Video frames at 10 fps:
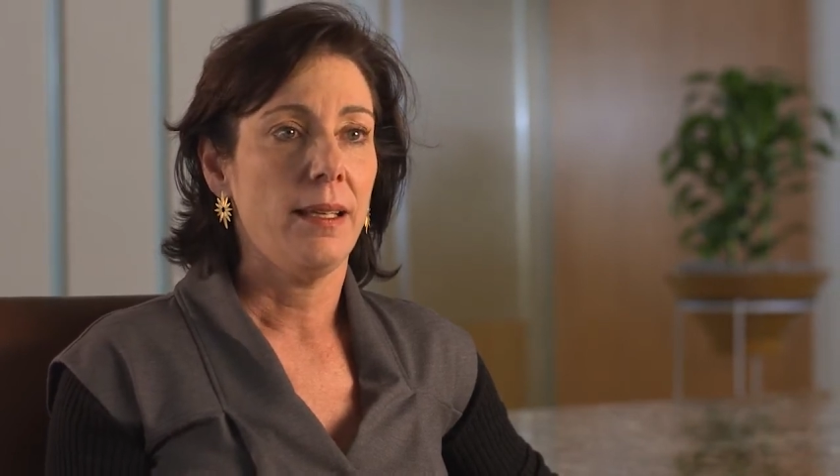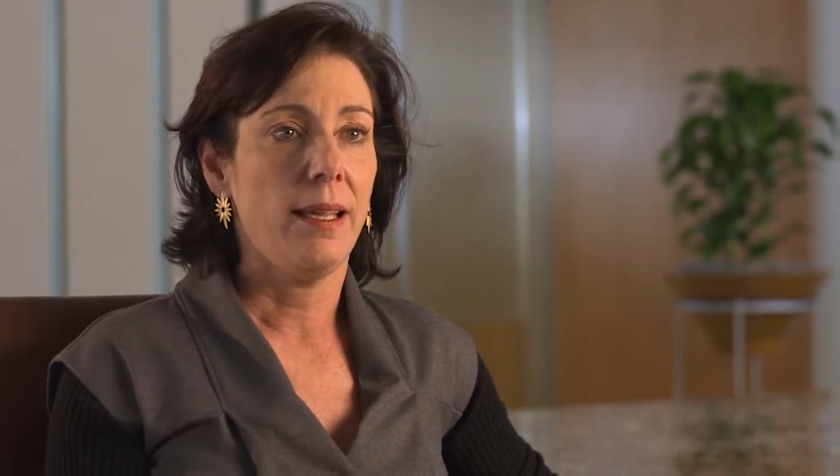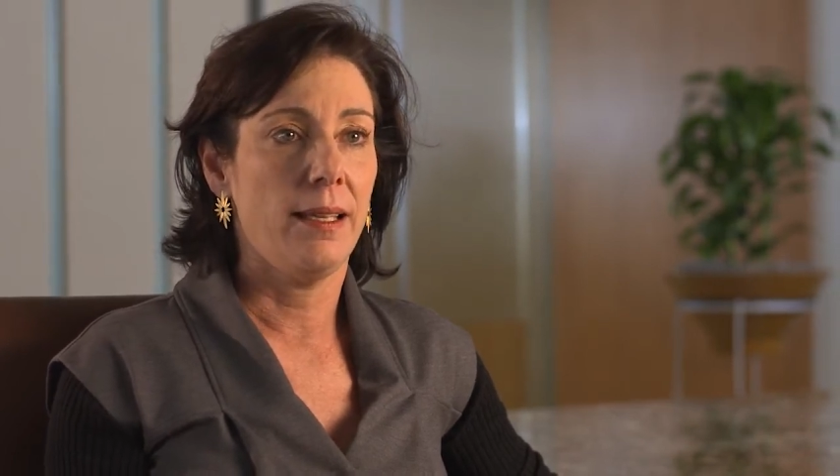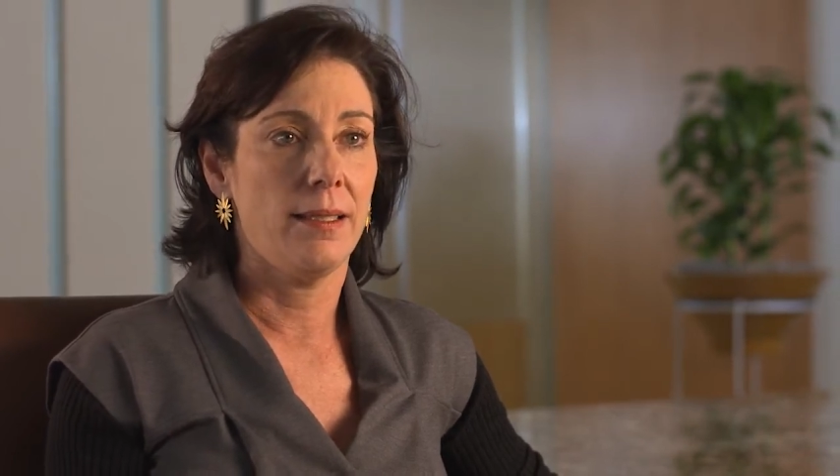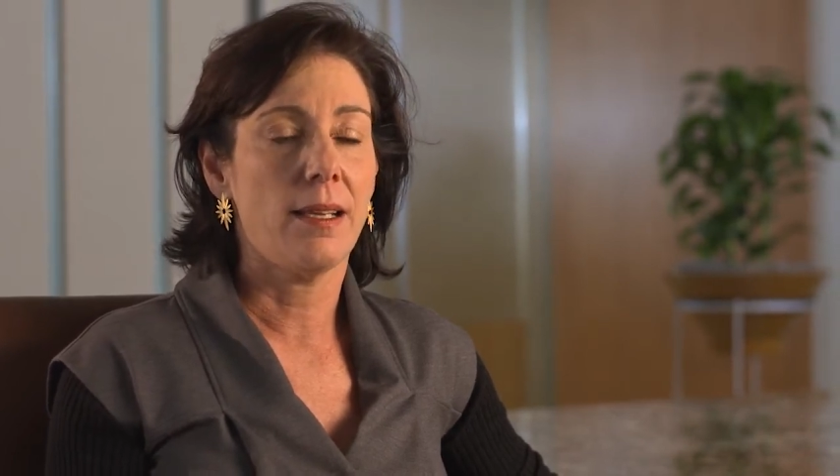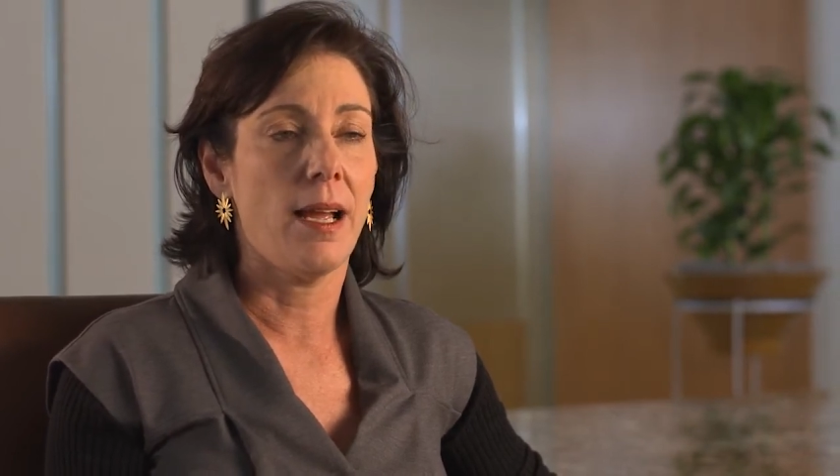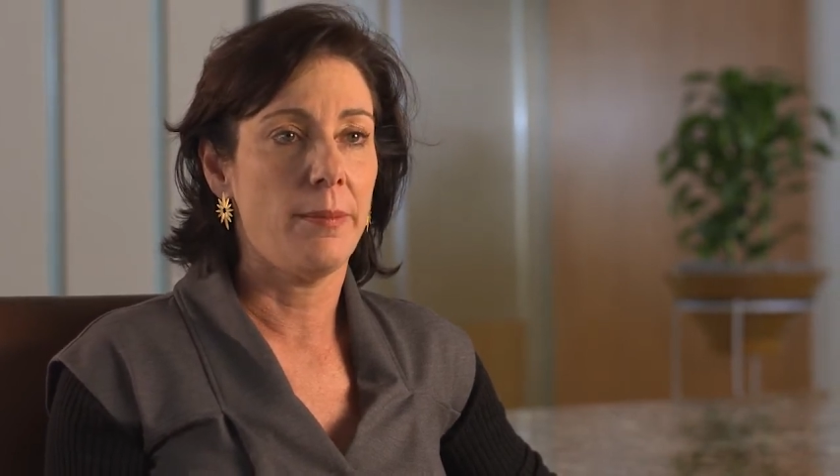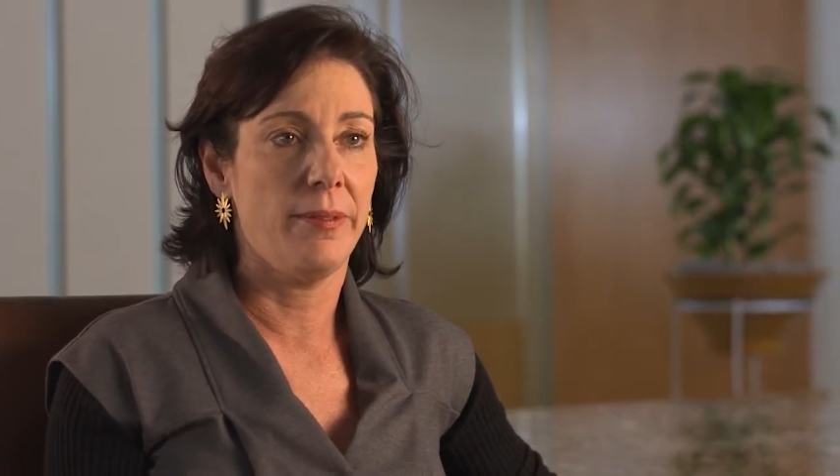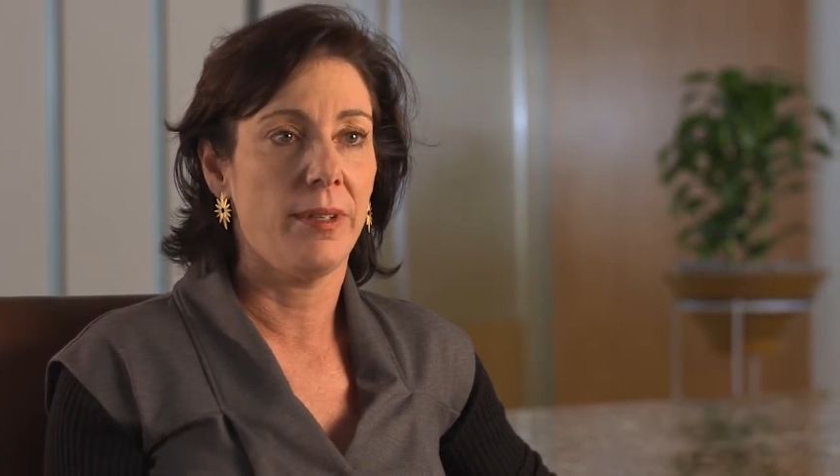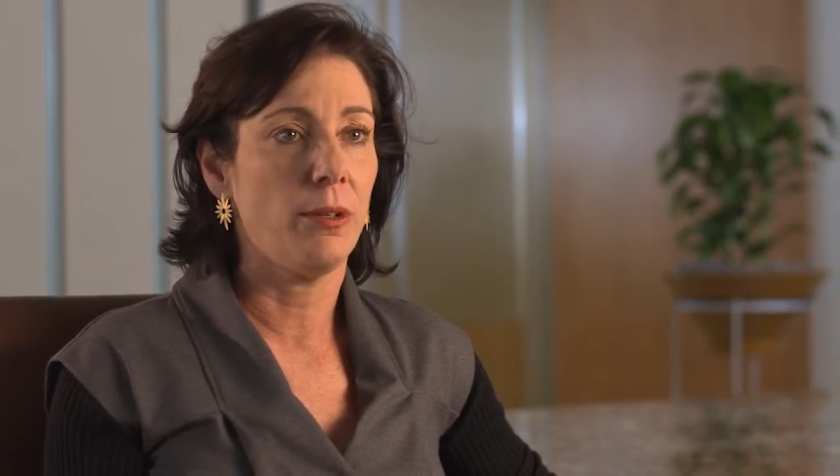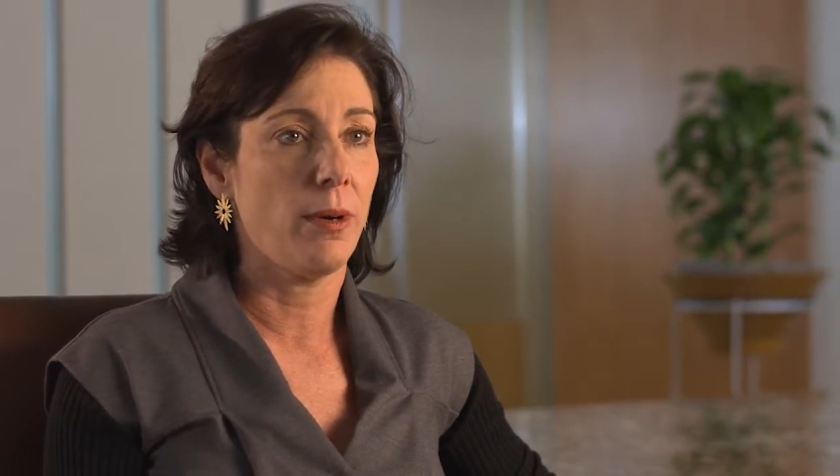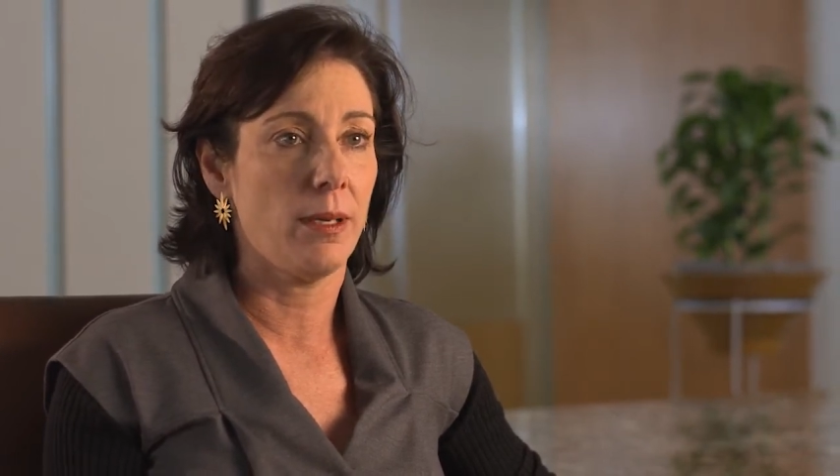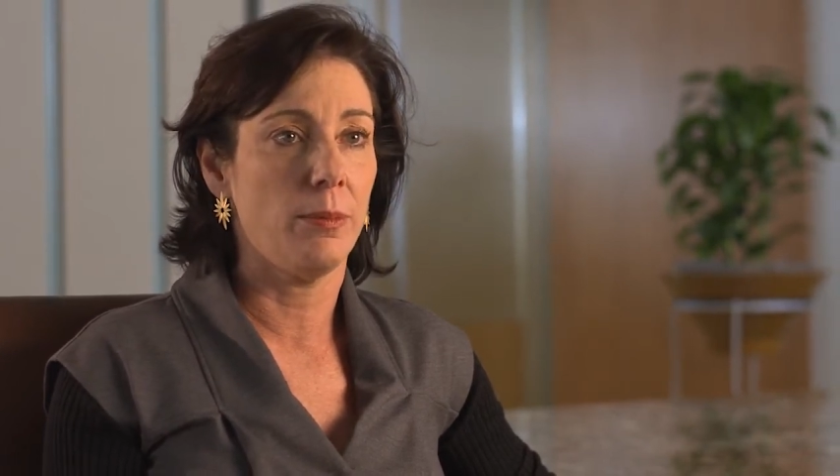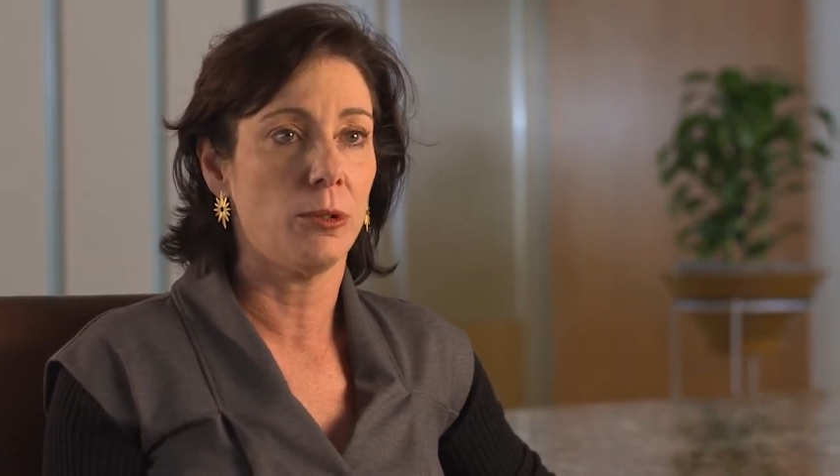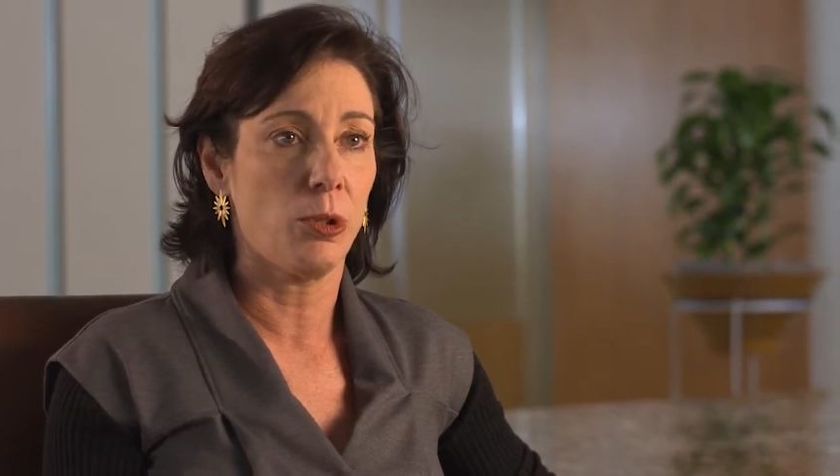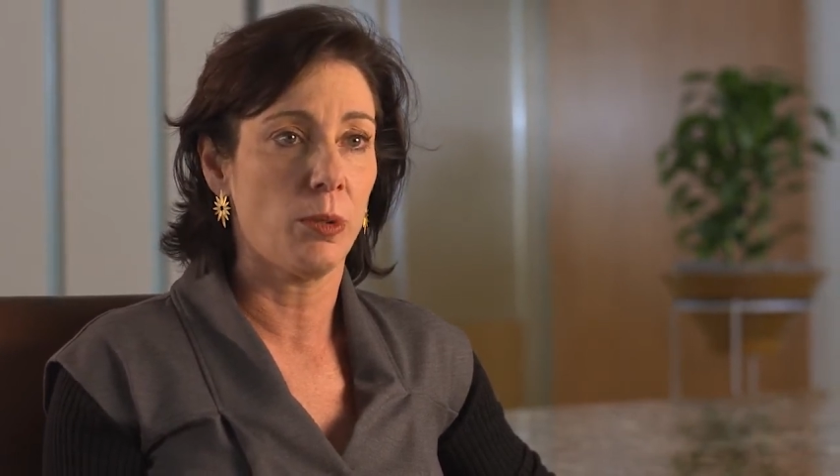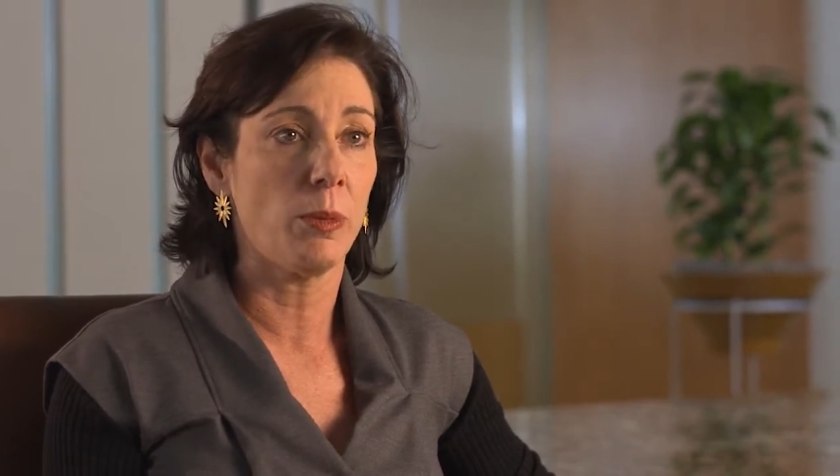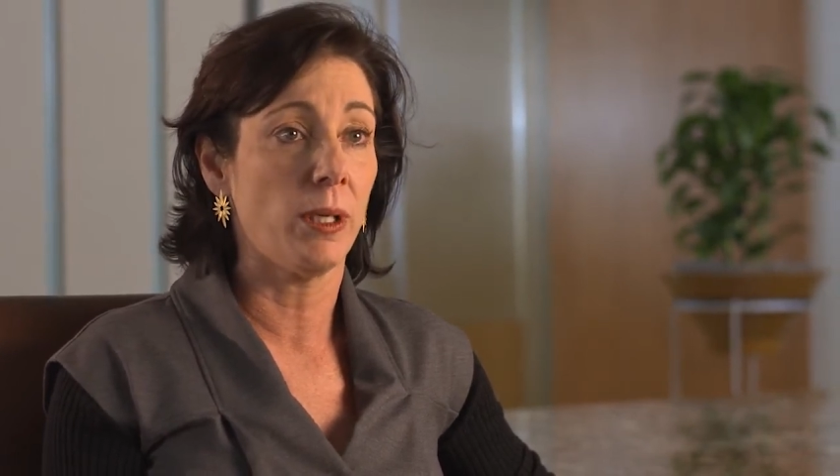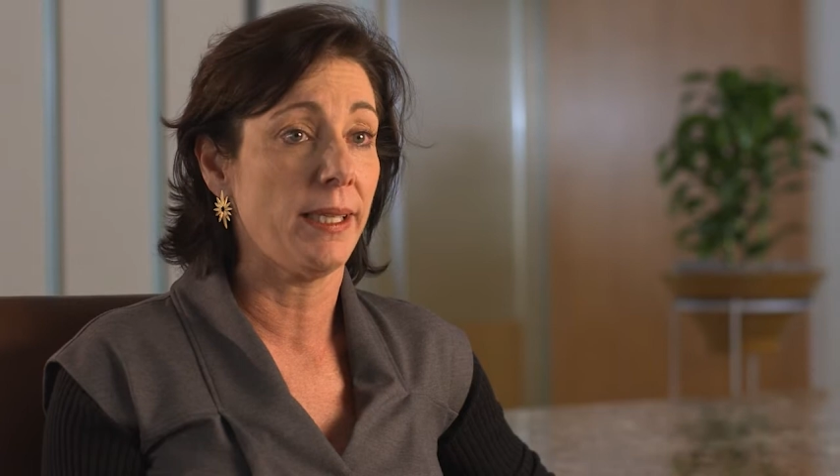in a time of incredible turmoil.